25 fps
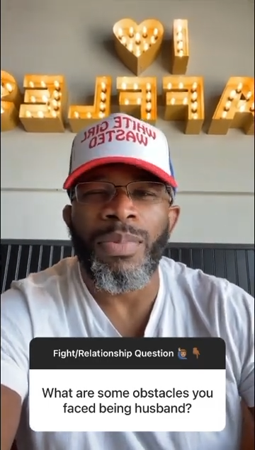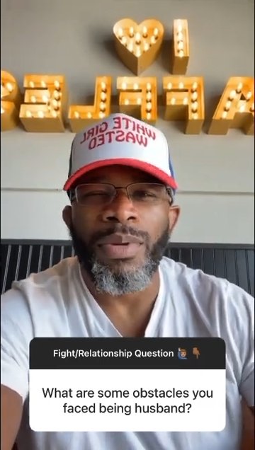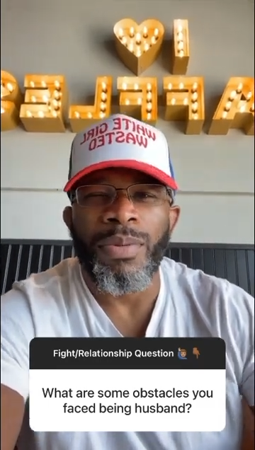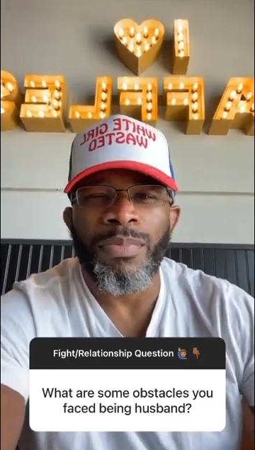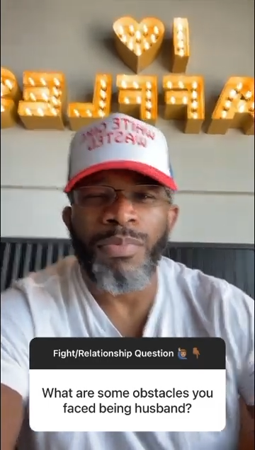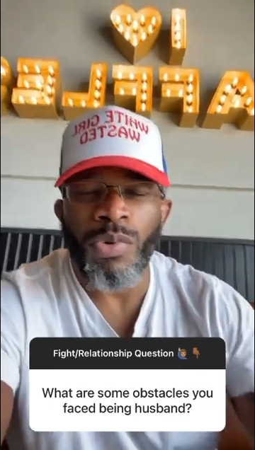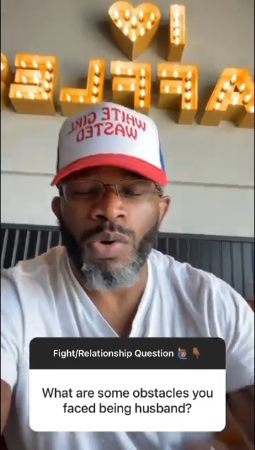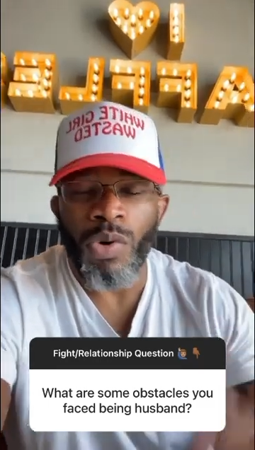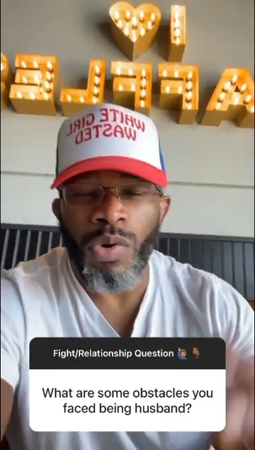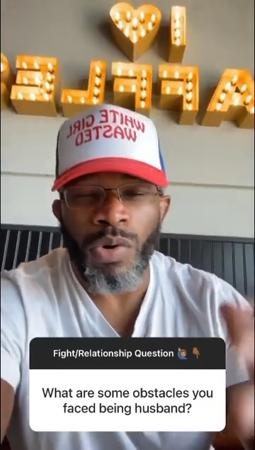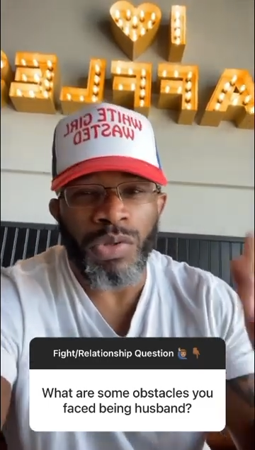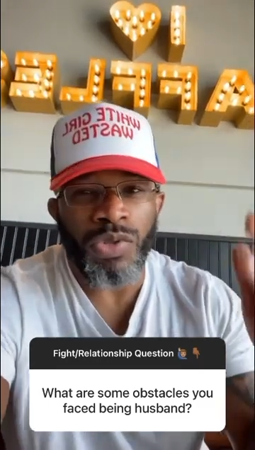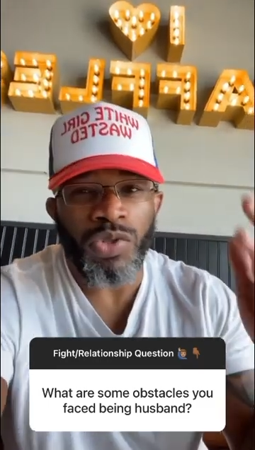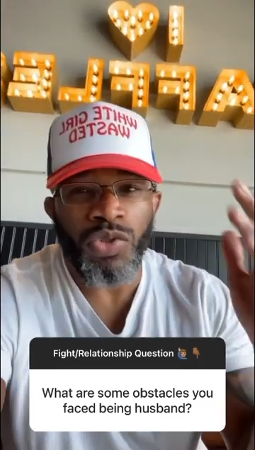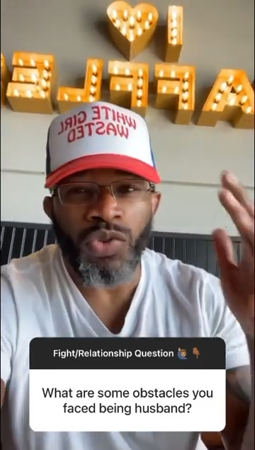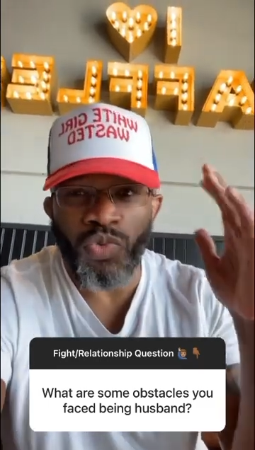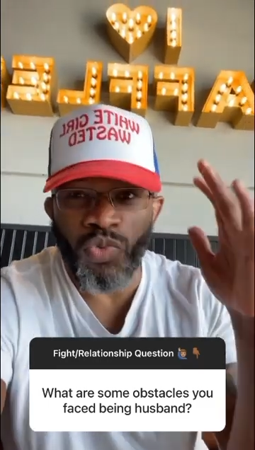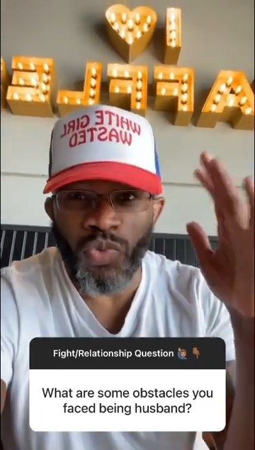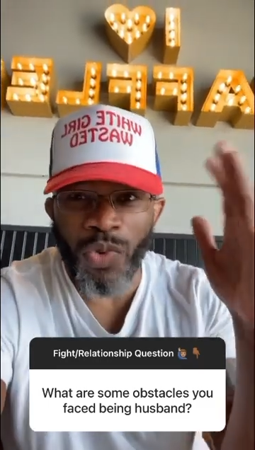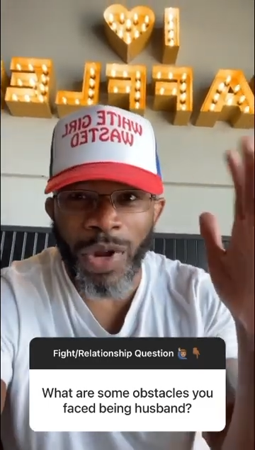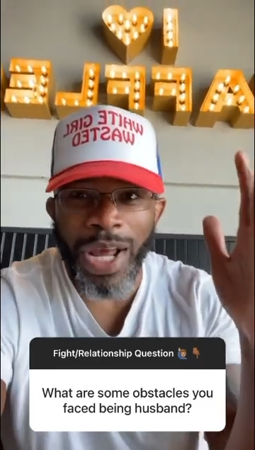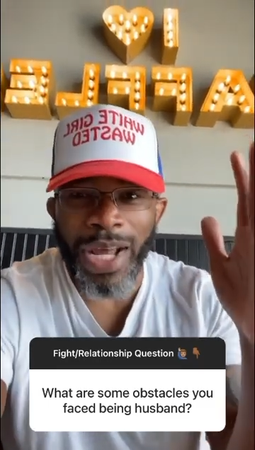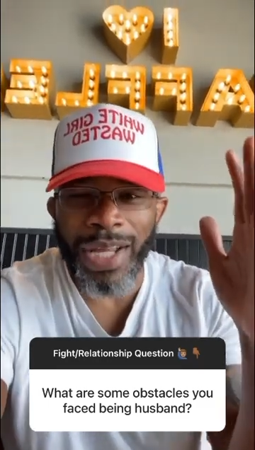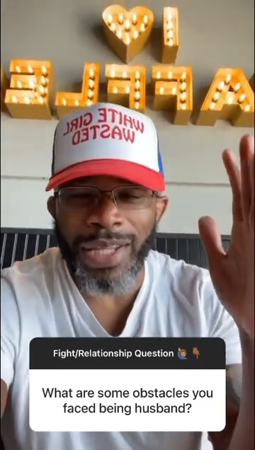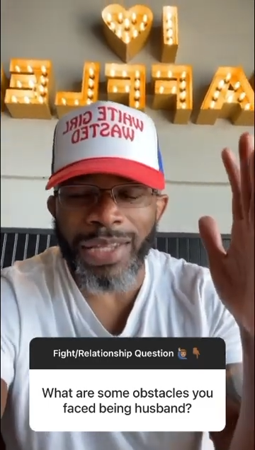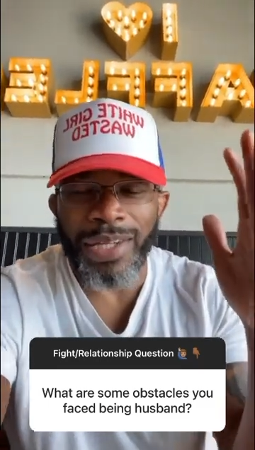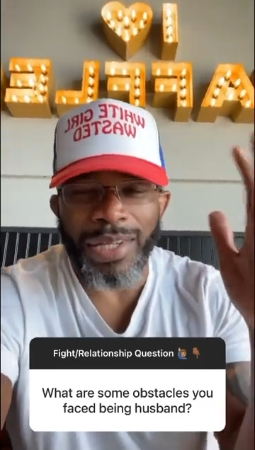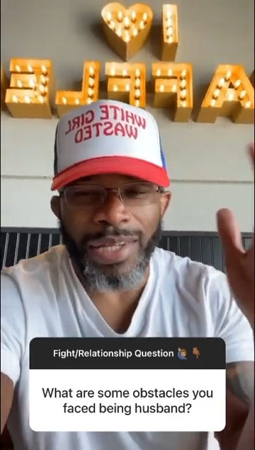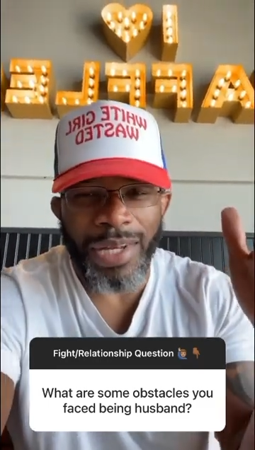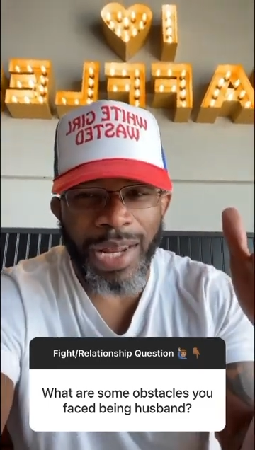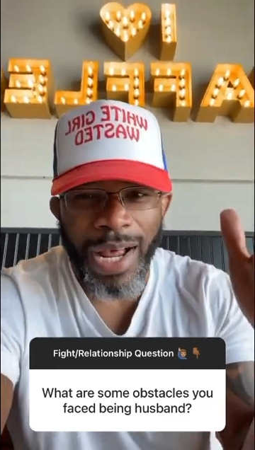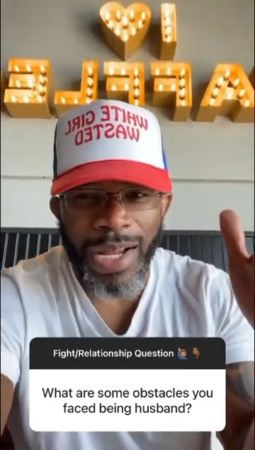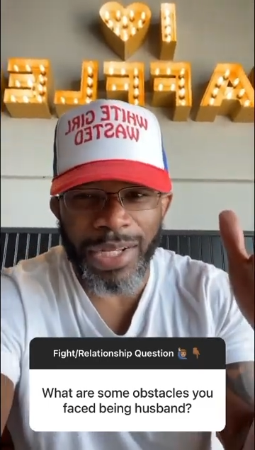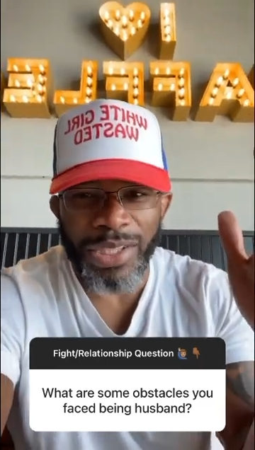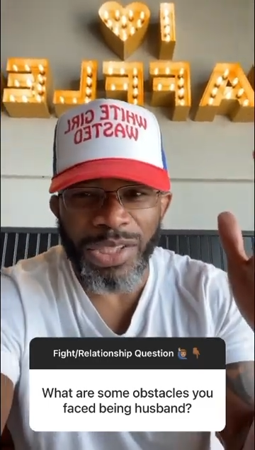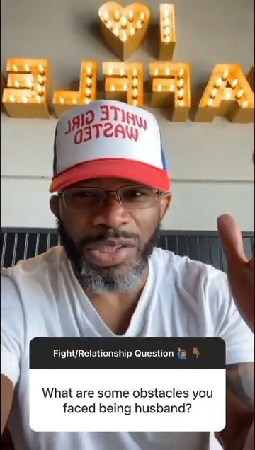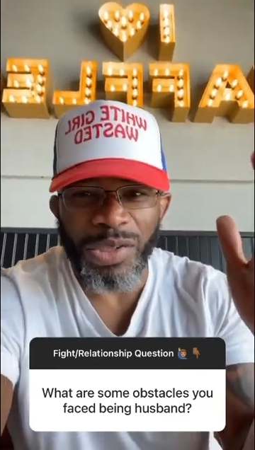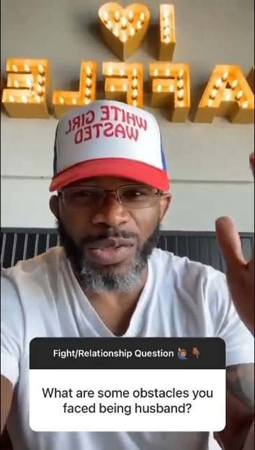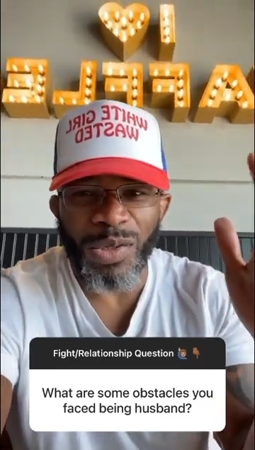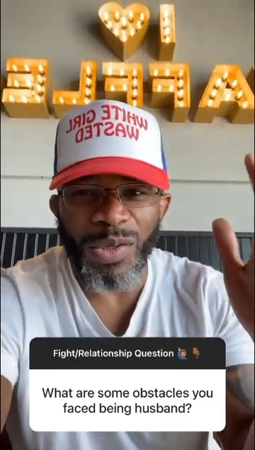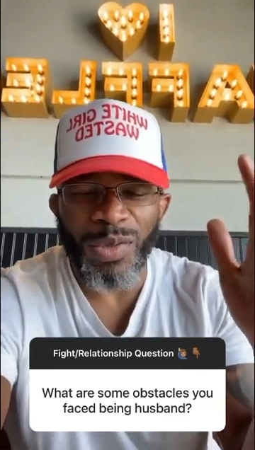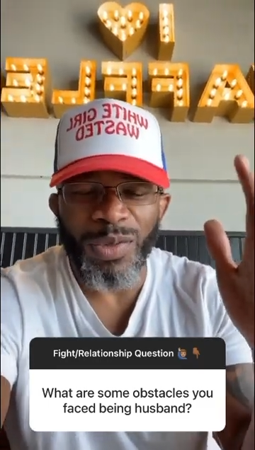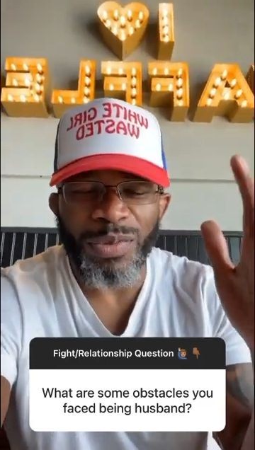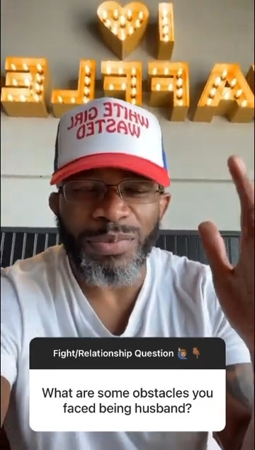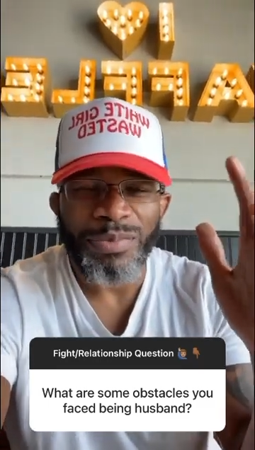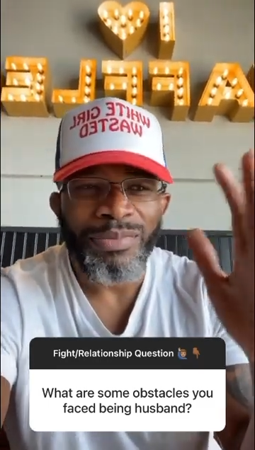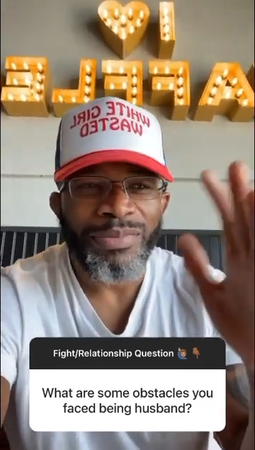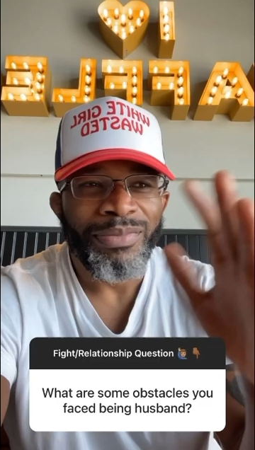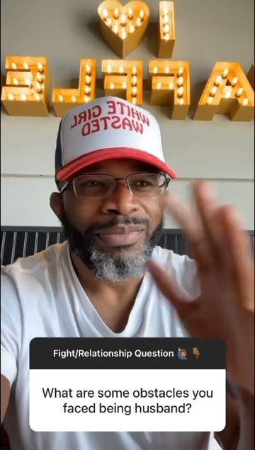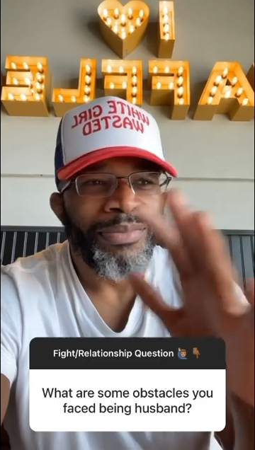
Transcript: bit more direct and logical,